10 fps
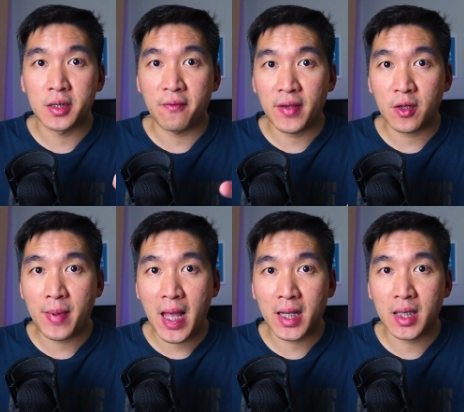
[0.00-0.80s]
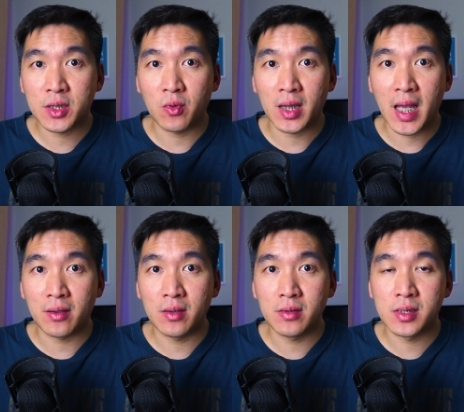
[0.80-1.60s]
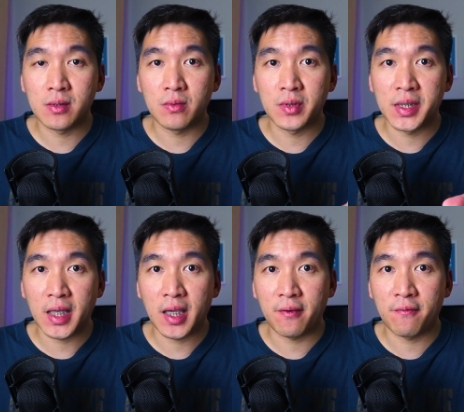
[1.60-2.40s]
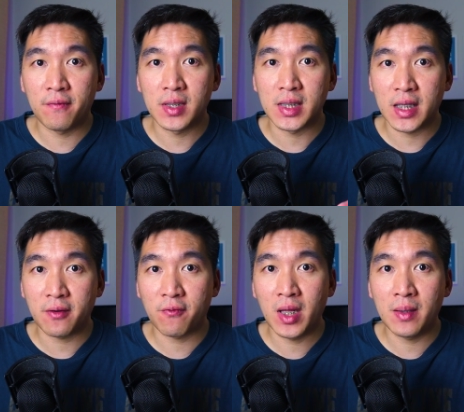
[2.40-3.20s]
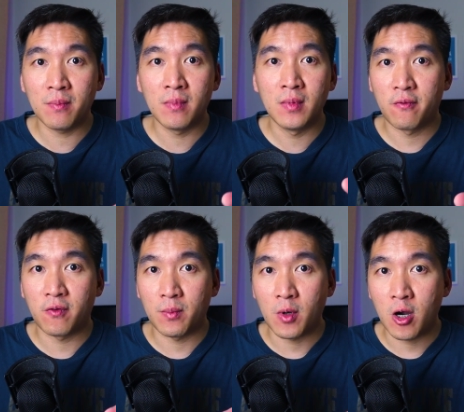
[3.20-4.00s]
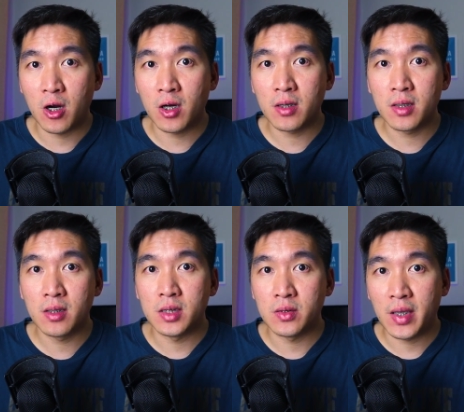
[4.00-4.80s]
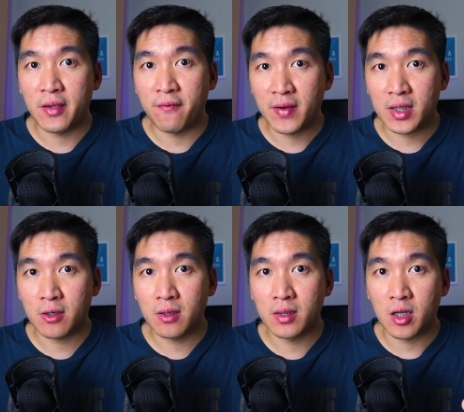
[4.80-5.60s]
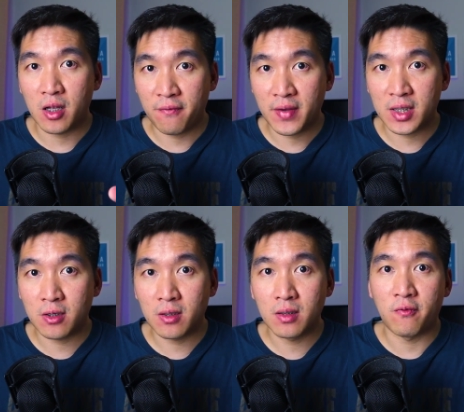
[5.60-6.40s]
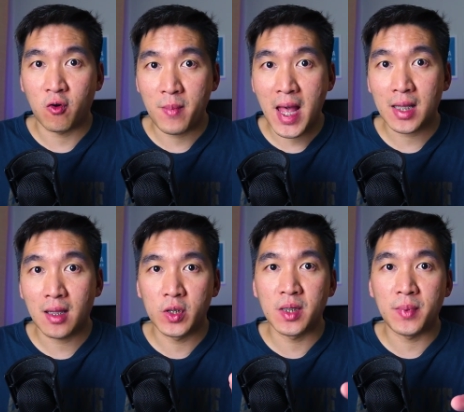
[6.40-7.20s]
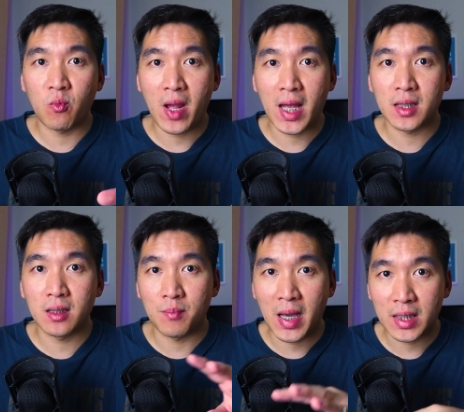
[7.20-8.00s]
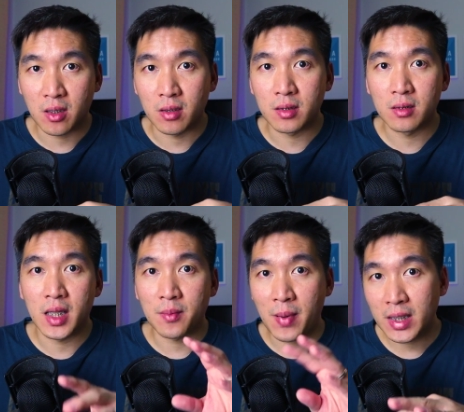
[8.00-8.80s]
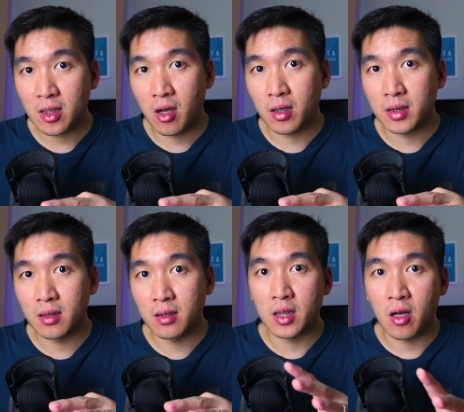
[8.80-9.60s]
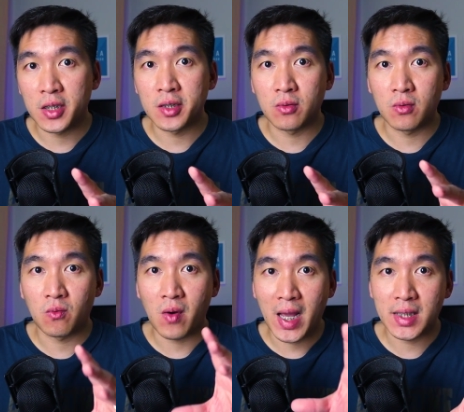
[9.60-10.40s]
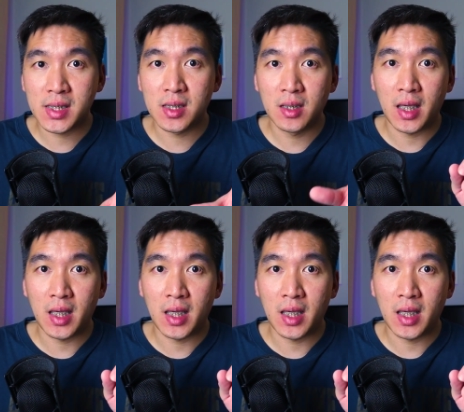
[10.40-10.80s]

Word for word: So the feather package will allow you to save the data frame from R into a feather.feather format, which can be read in Python. And the Python could also write